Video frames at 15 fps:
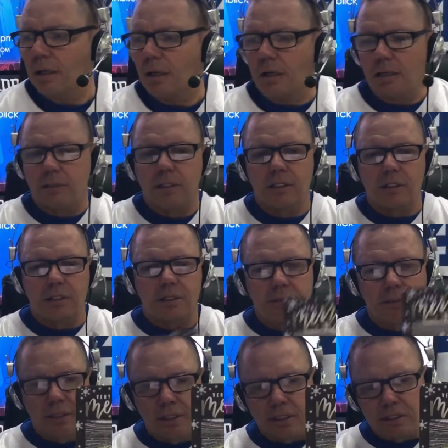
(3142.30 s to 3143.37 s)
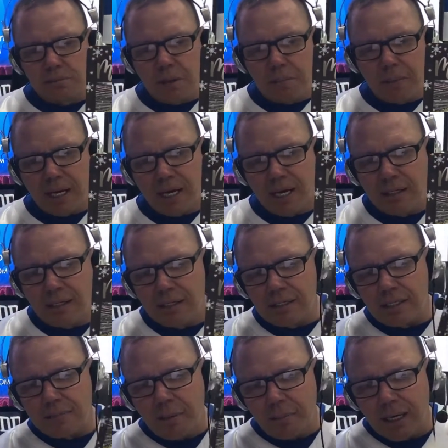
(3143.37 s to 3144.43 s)
This is my man. This is
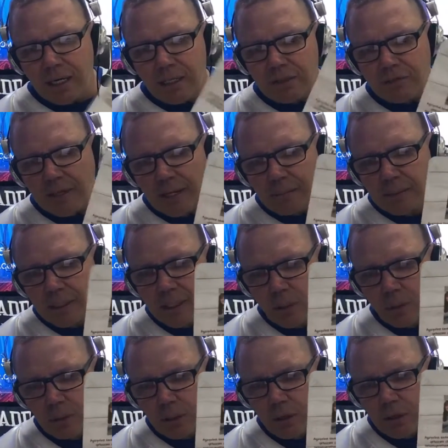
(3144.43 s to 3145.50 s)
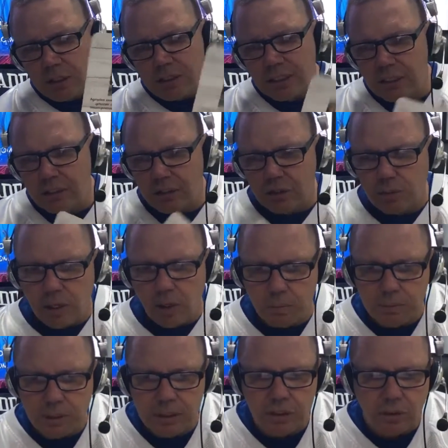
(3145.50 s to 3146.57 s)
my man's family. Golden Heart City 2. I
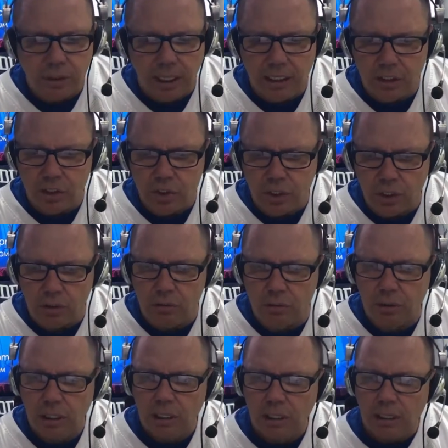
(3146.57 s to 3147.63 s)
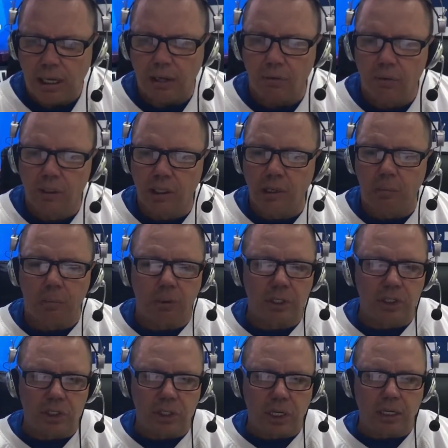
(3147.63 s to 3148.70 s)
hope that's okay to show. I really
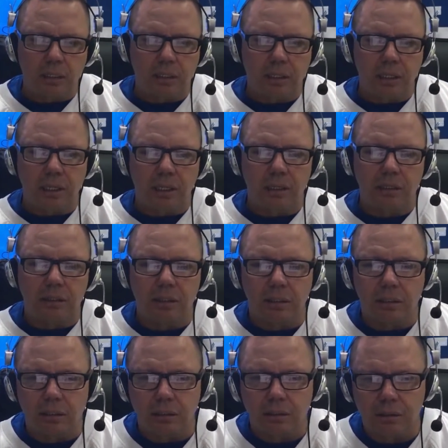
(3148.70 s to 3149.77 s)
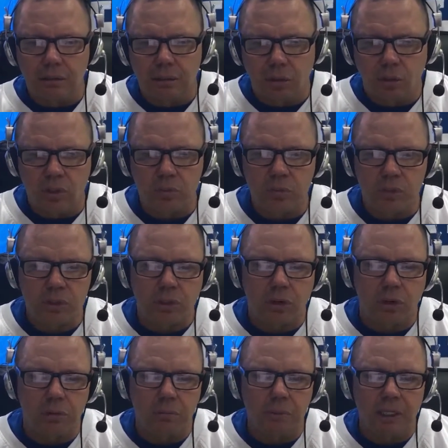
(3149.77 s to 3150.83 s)
appreciate the Christmas
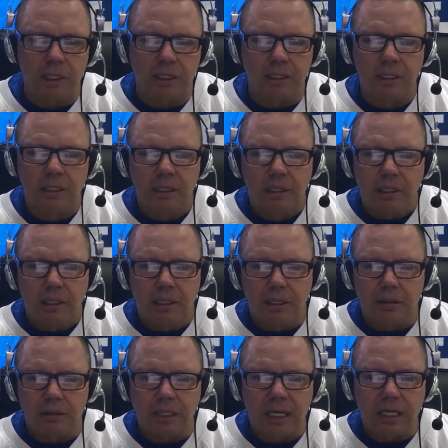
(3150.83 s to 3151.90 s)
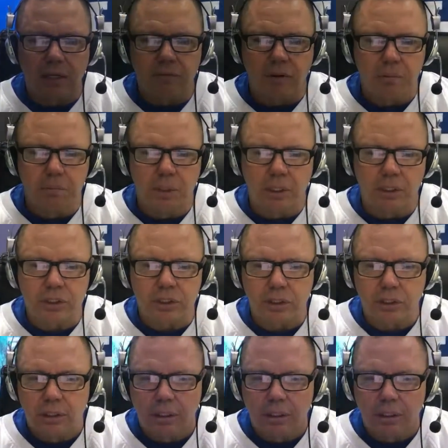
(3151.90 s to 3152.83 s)
card, man. Thank you very much.